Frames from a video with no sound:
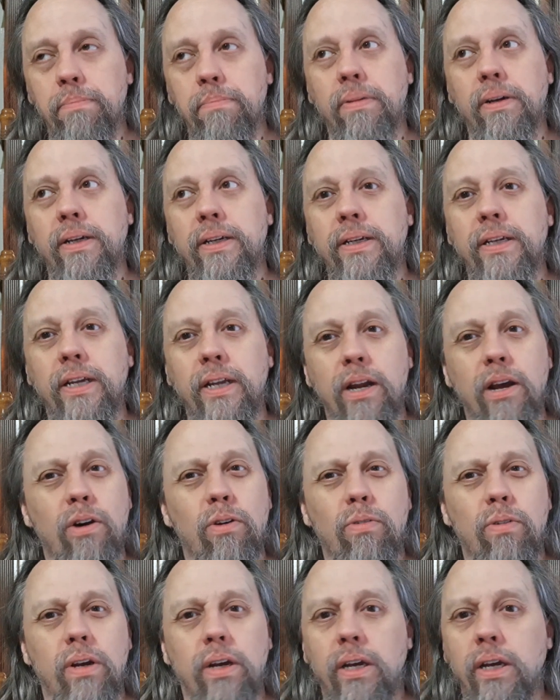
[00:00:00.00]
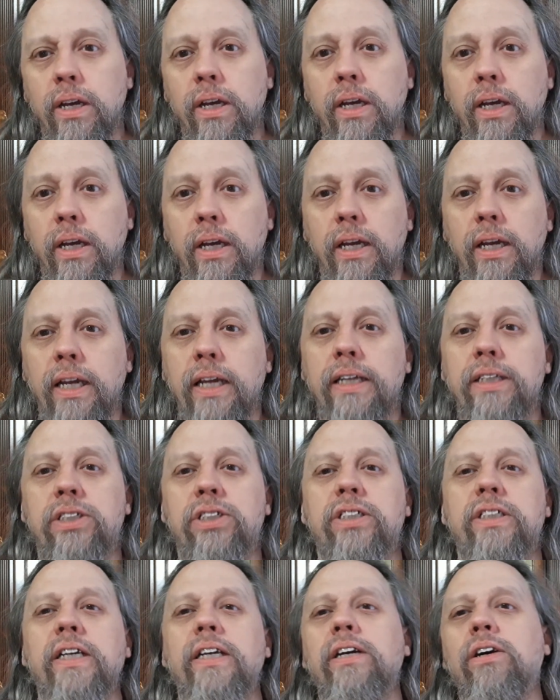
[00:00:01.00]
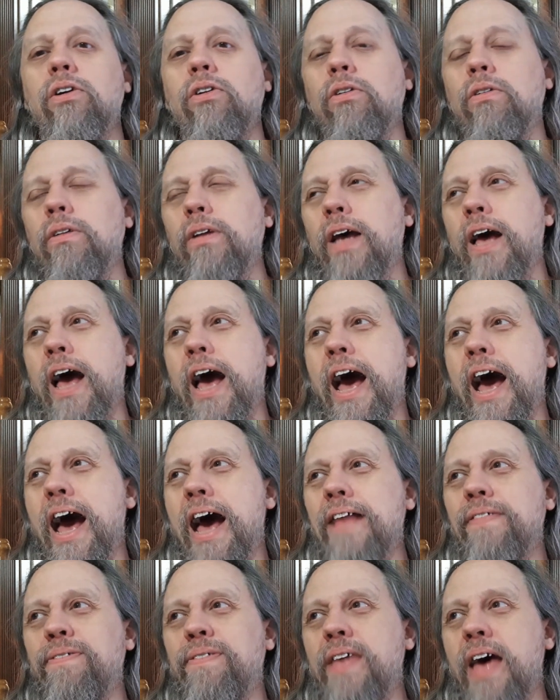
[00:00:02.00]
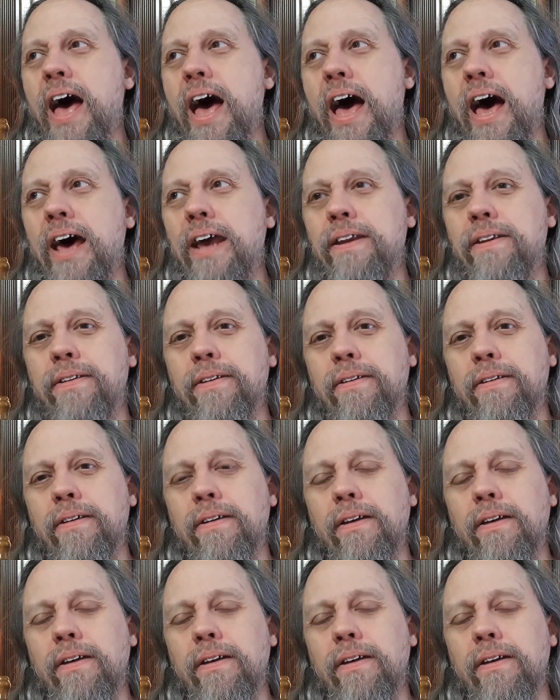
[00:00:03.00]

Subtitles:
But, you know, he still had that